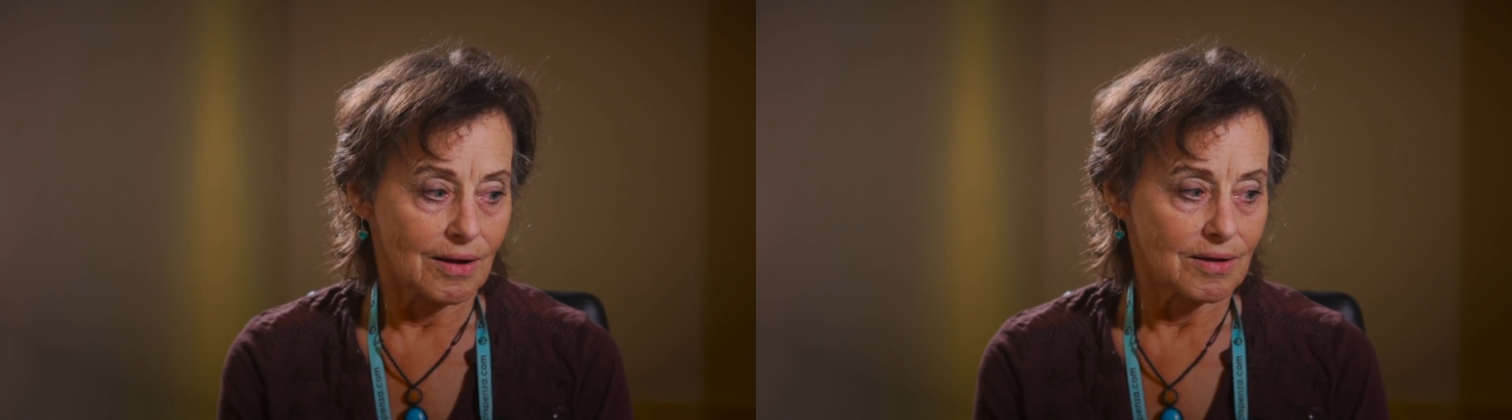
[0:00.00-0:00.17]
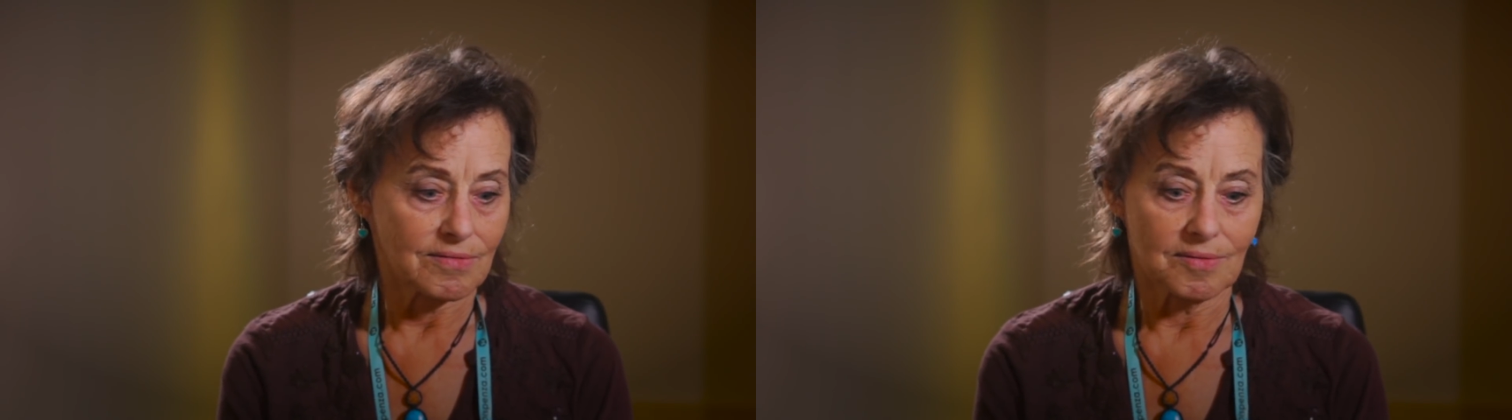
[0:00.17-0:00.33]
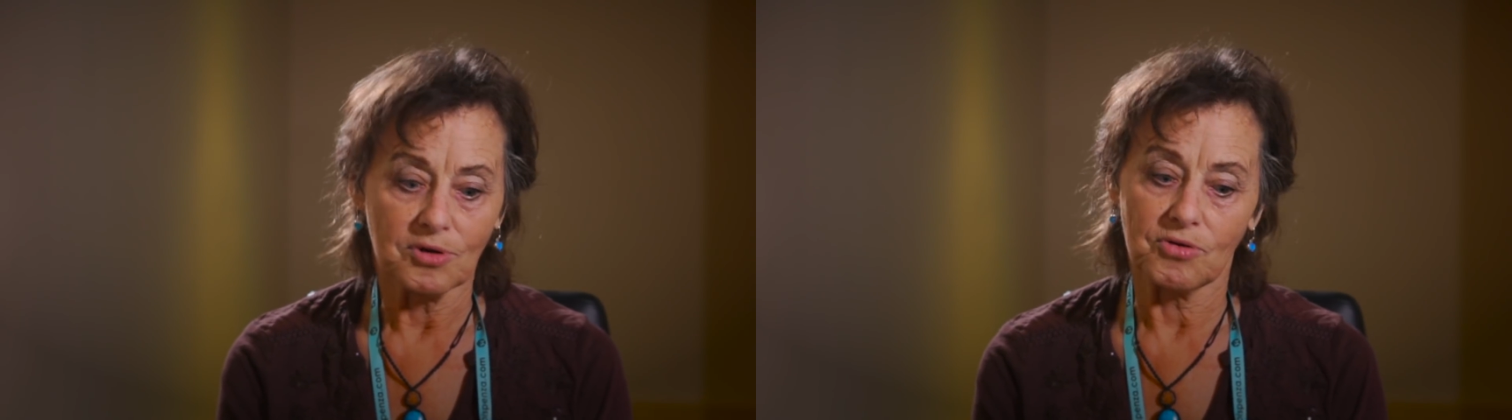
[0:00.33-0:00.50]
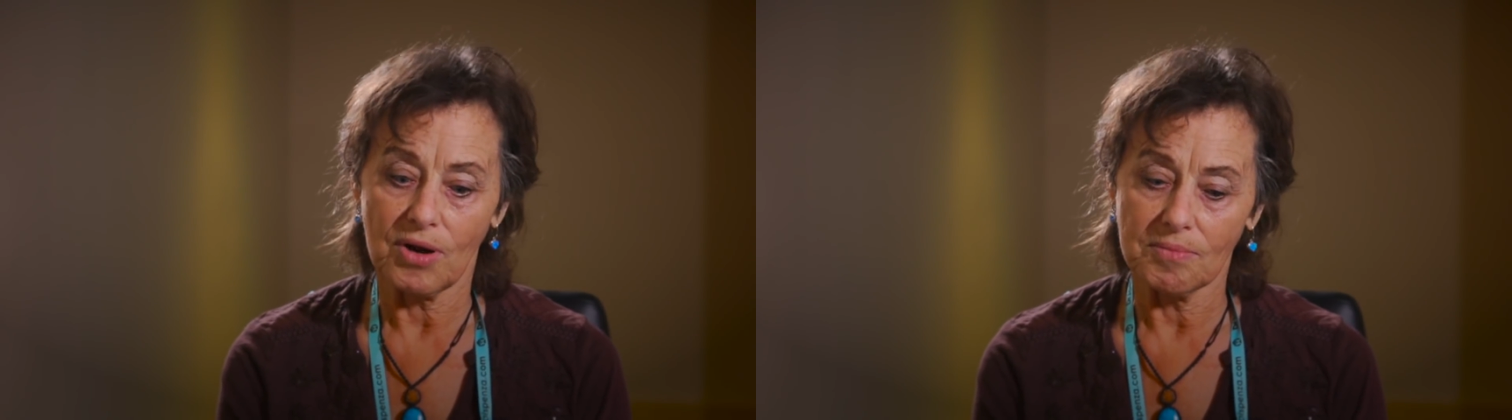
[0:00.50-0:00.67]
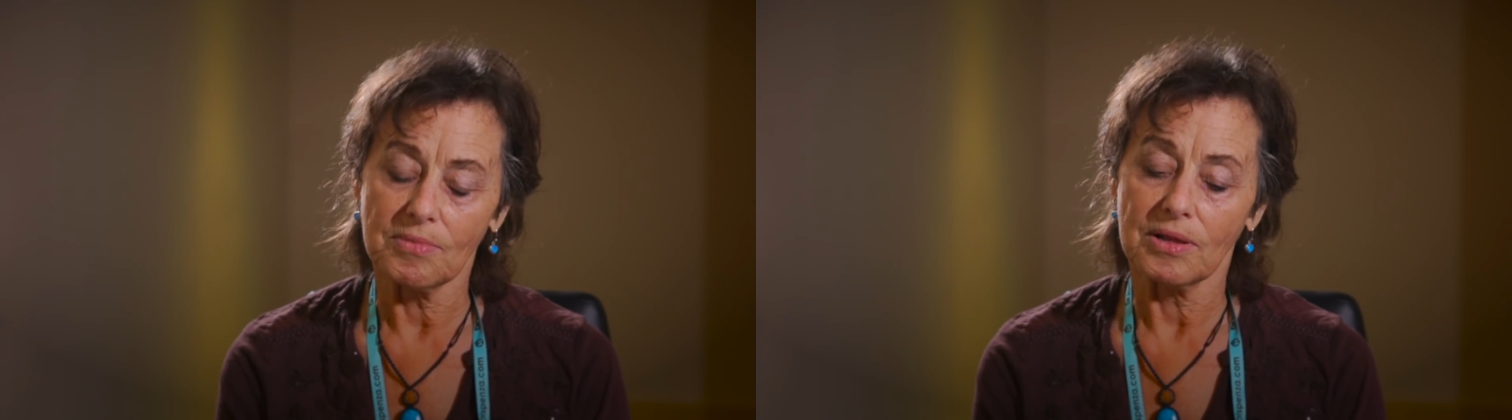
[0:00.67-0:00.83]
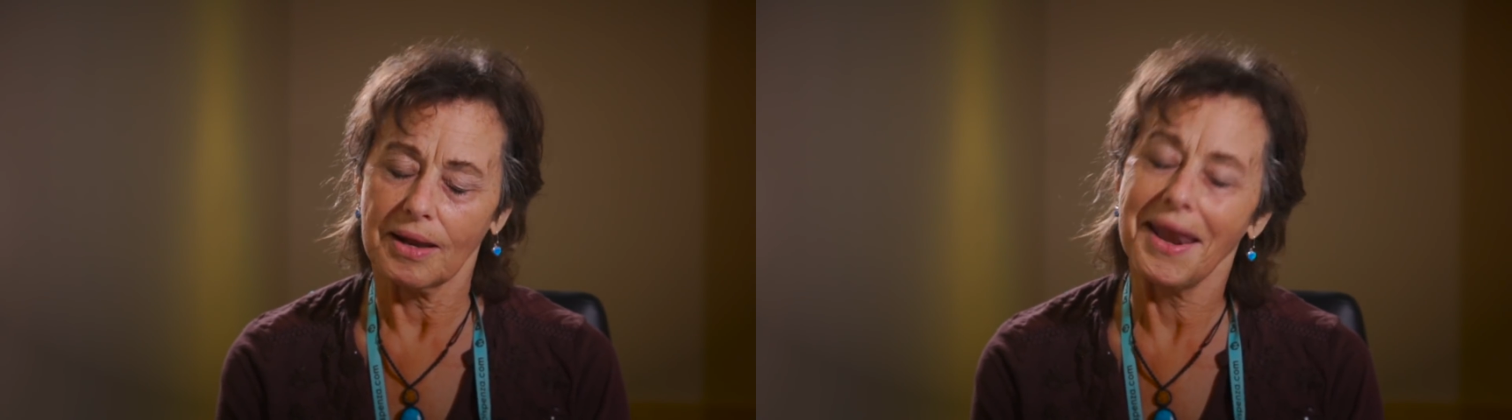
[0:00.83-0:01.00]
because I'm a
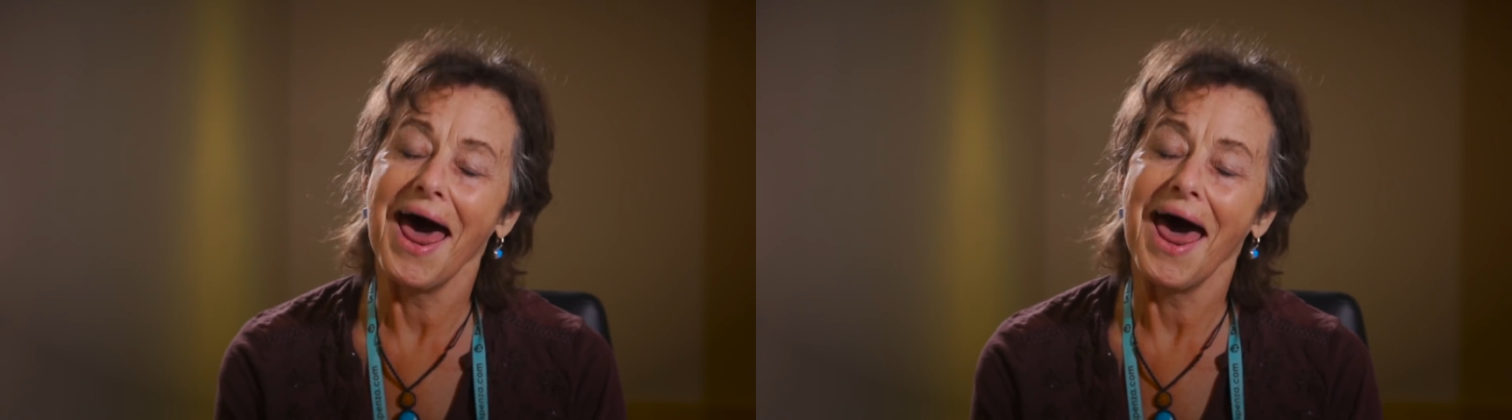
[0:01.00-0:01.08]
grandmother